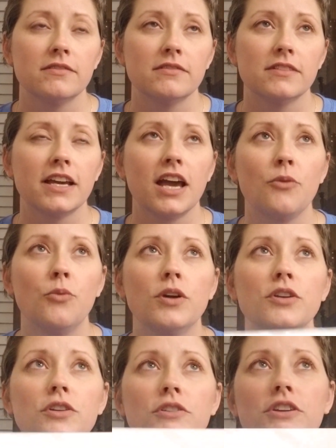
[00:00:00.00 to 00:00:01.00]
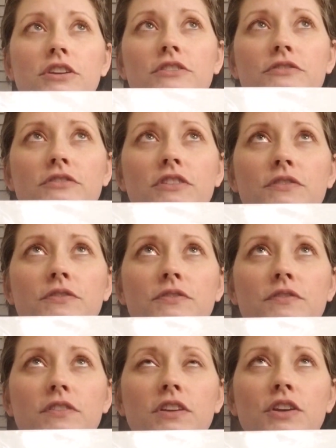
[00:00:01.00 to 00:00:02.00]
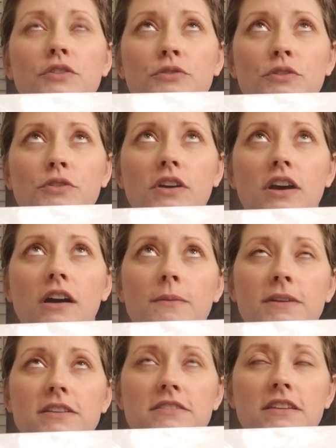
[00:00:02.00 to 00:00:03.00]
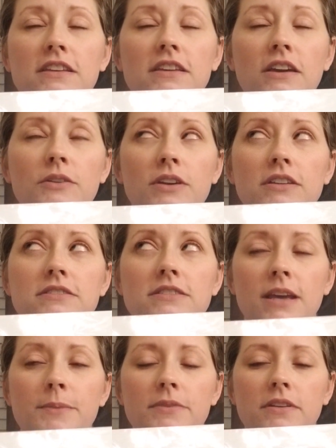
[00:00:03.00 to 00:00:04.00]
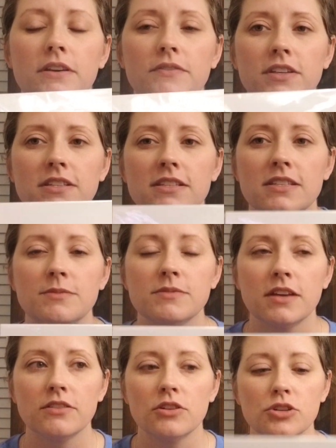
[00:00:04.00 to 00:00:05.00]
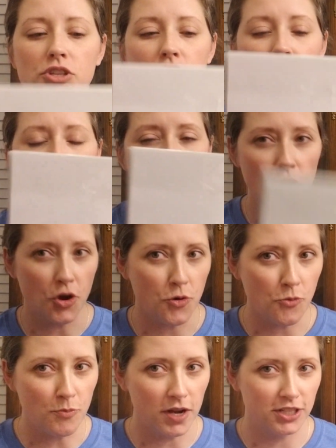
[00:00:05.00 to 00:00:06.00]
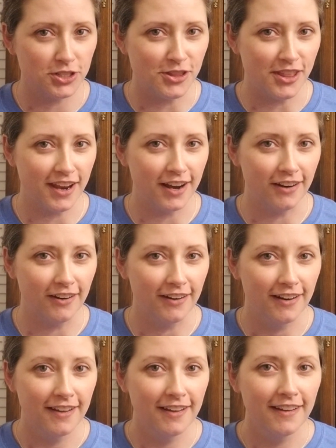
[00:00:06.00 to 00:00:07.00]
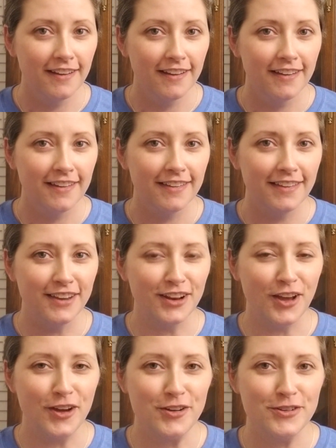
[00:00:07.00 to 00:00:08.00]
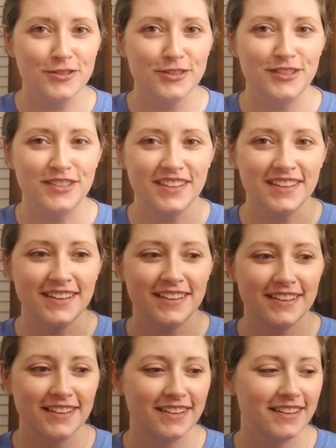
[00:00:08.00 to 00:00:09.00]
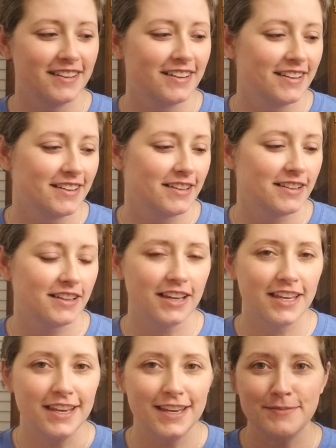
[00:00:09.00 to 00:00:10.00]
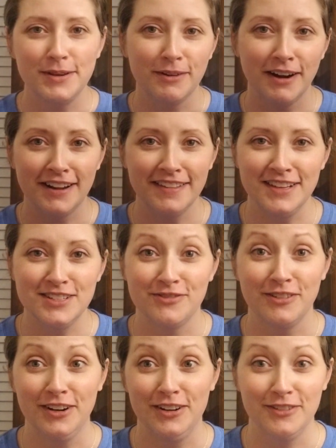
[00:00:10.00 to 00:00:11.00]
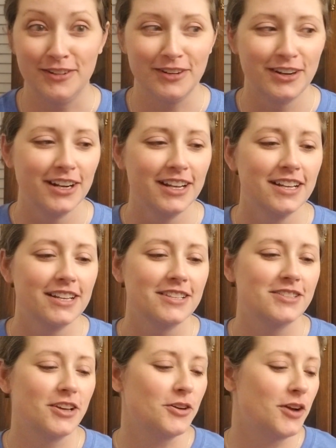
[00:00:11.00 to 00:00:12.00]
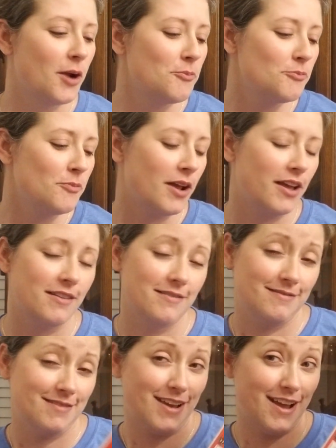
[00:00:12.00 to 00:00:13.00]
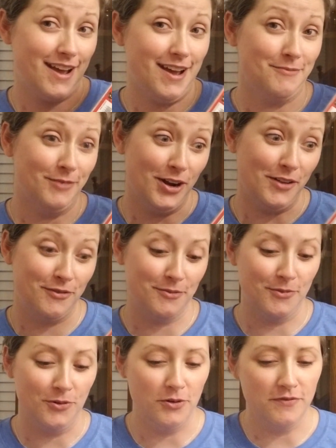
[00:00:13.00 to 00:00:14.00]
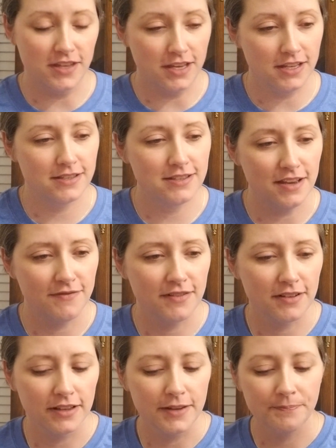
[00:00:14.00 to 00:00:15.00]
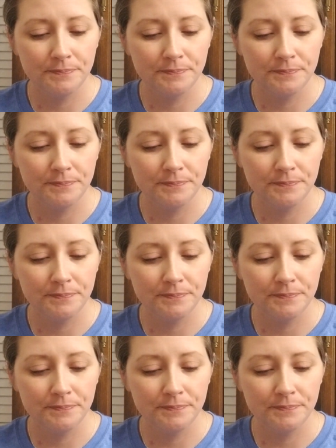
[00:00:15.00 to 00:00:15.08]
like, I wonder if you know, through the comics, can he go in depth enough? Because it seems like there's so much there, you know, that like he could be writing these forever. So I'm ready for more of these, definitely.